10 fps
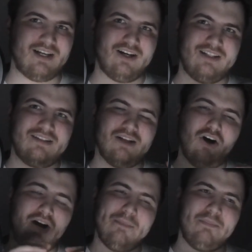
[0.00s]
I
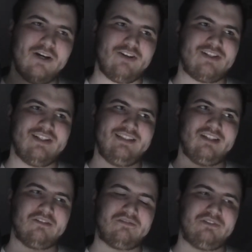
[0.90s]
I personally
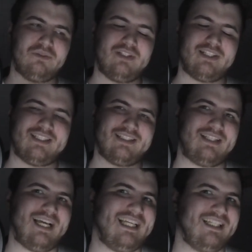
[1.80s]
don't feel like
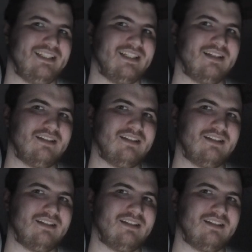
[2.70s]
they,